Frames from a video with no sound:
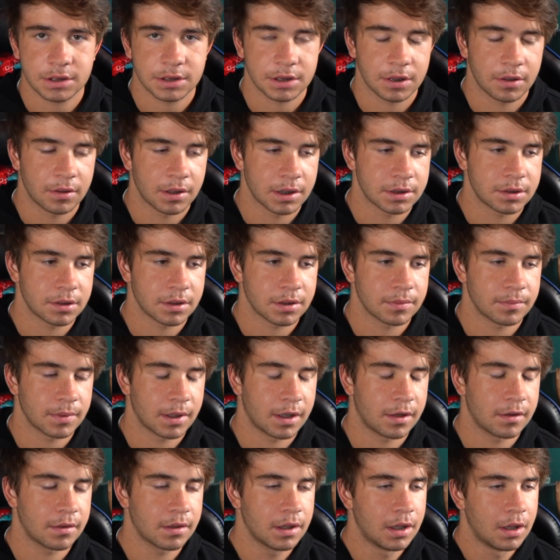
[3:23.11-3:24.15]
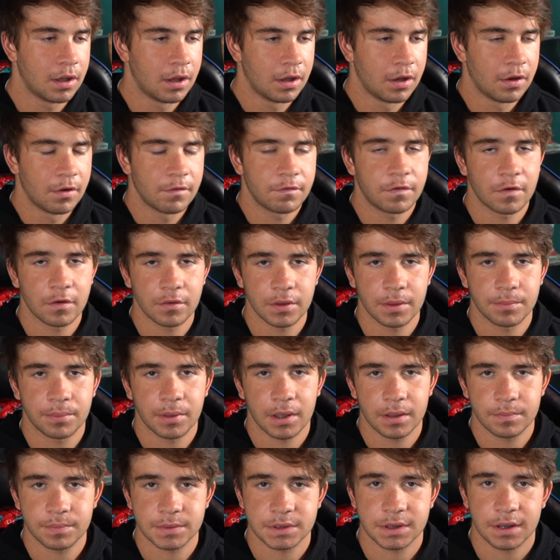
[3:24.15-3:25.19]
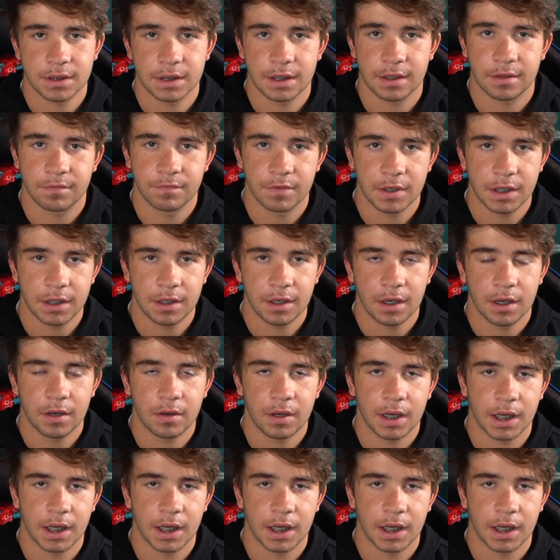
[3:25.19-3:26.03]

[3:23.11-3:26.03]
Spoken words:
so I took them out for the purpose of this video.